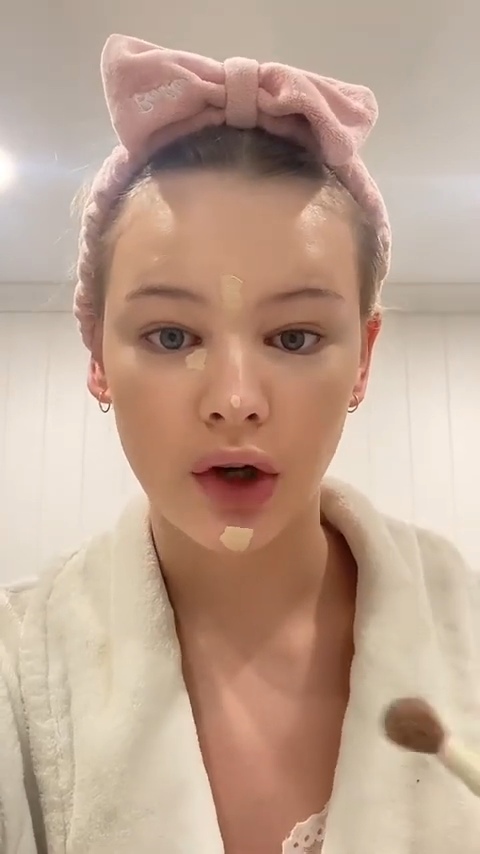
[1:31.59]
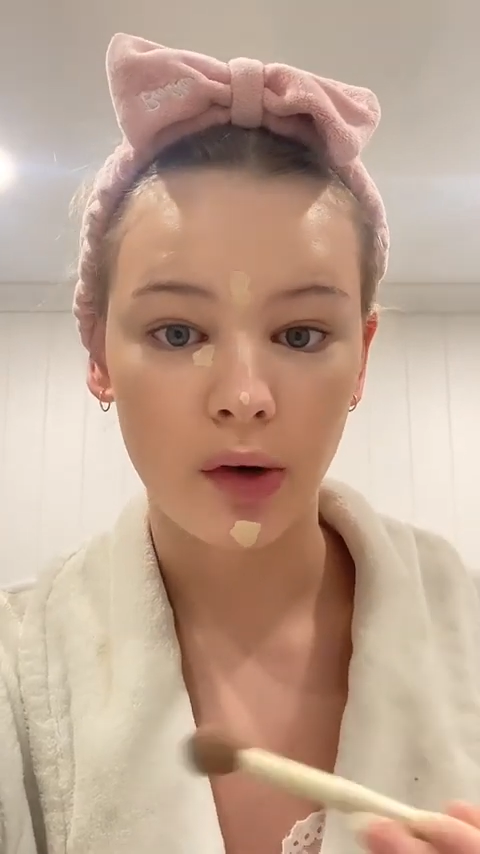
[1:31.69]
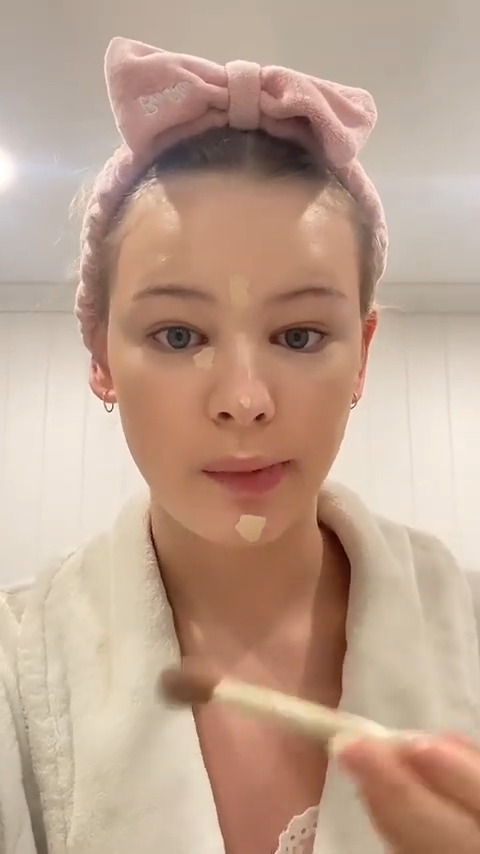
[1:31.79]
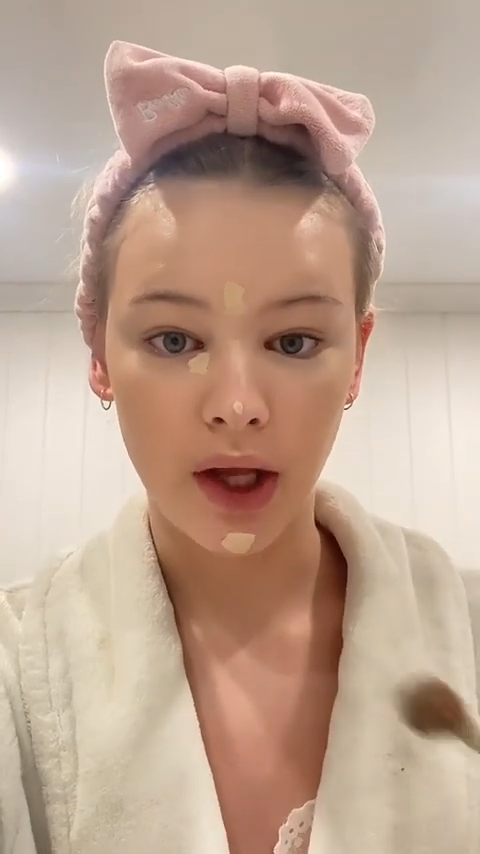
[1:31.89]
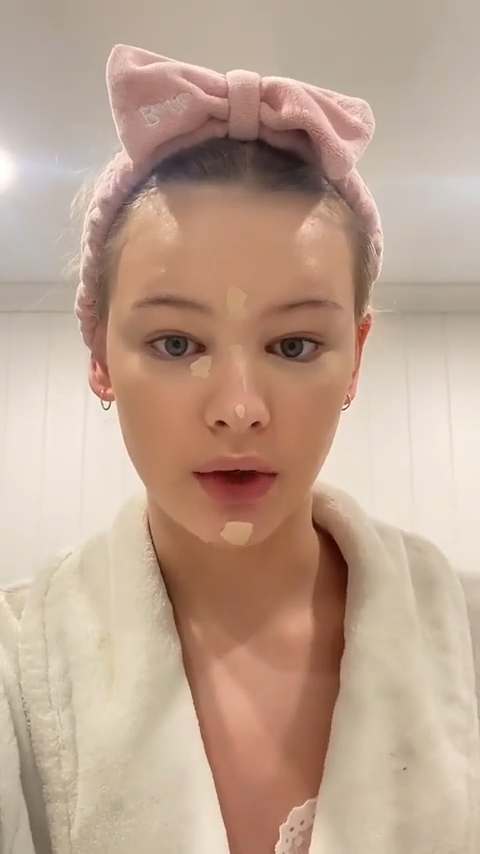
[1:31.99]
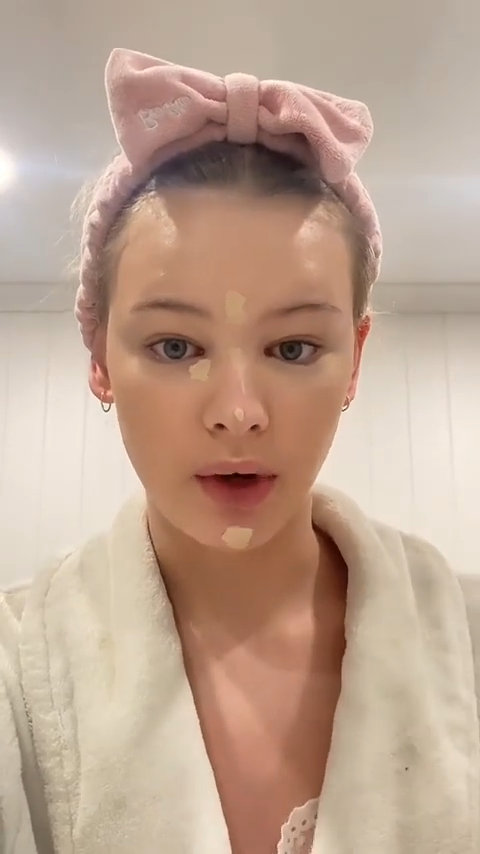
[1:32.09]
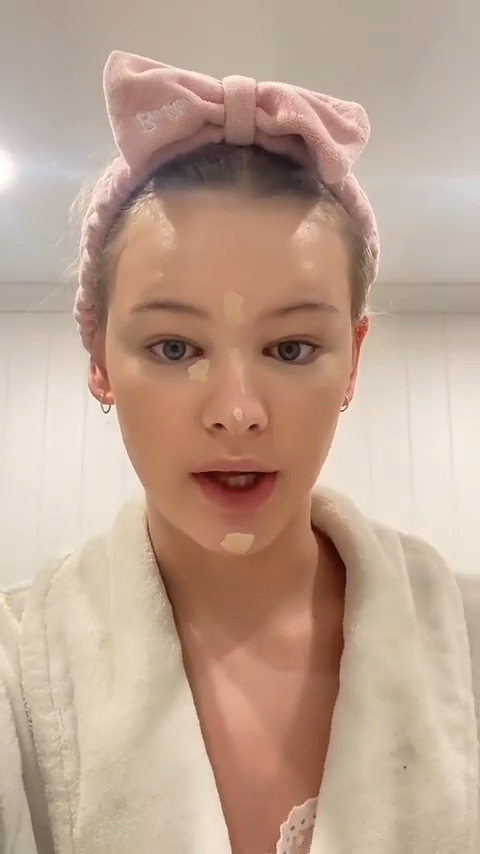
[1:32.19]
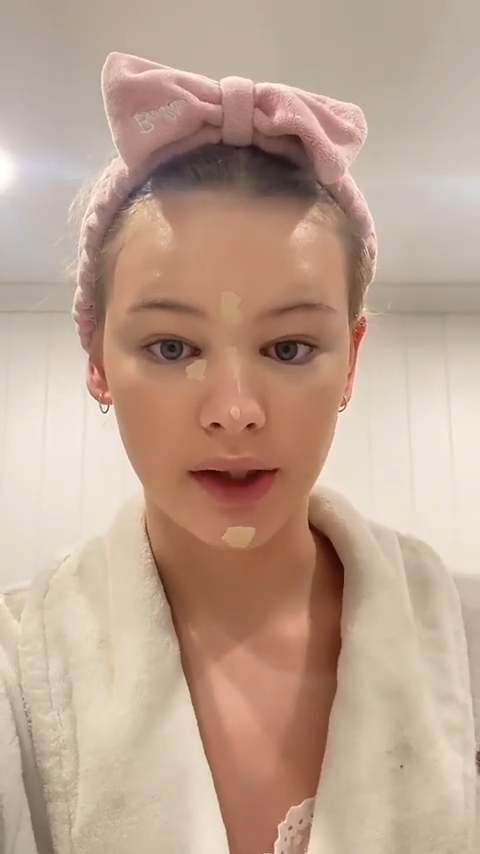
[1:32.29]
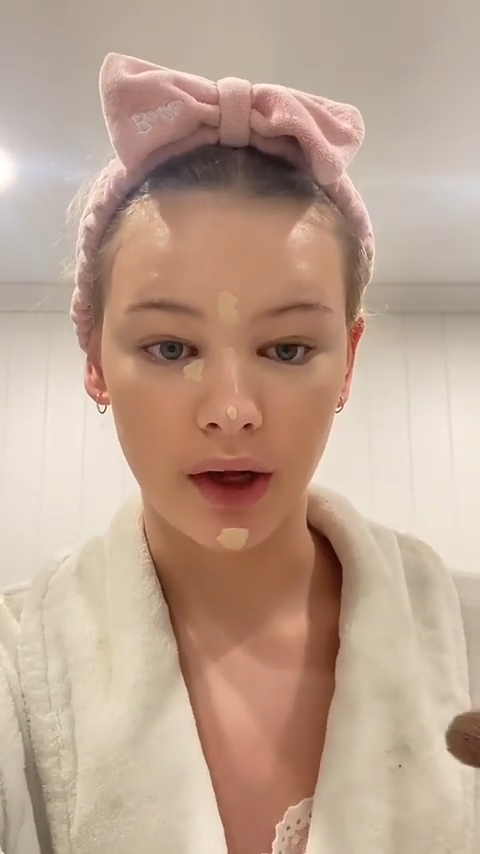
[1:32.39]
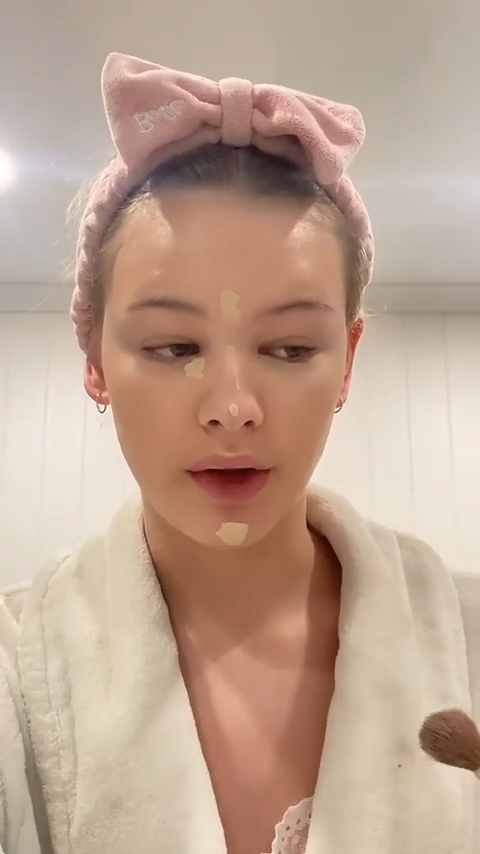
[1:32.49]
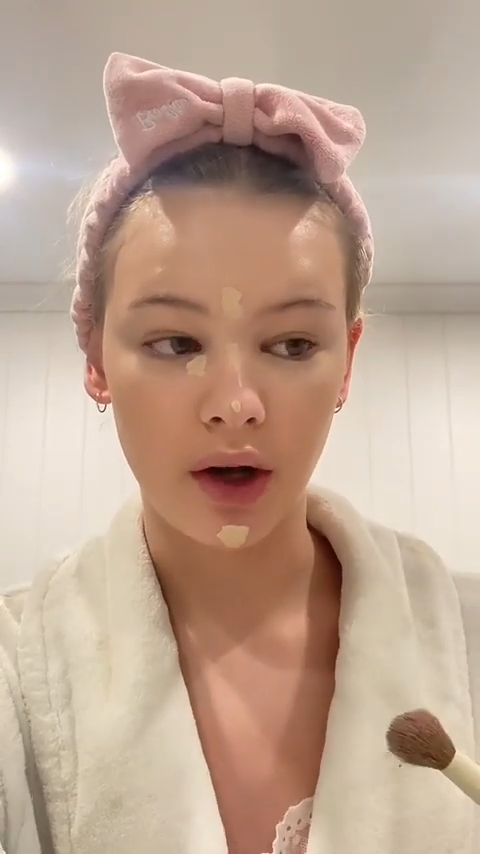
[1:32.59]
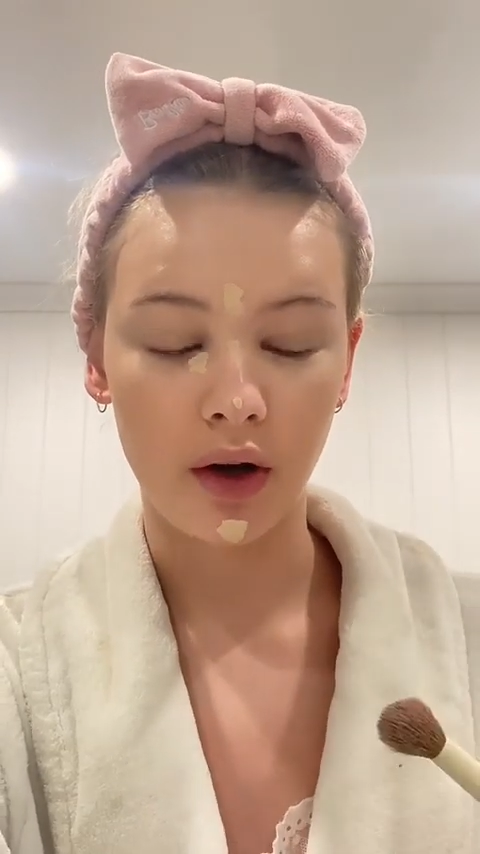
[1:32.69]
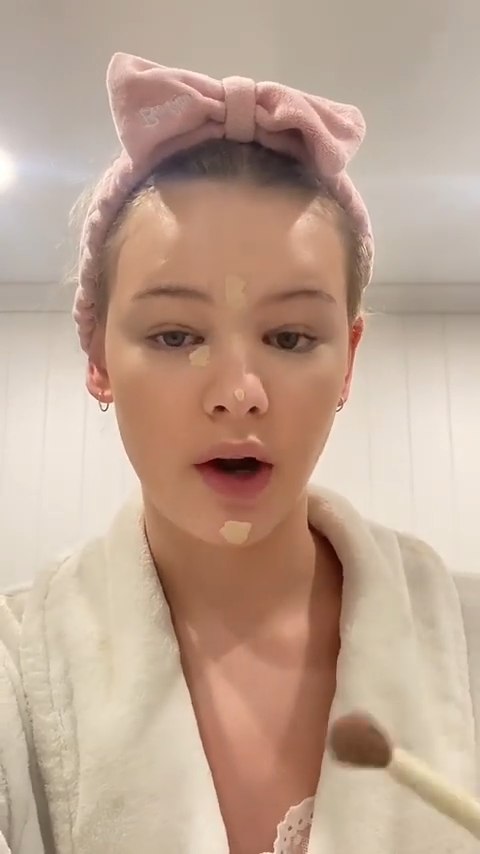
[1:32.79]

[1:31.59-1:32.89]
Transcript: on being trans out there,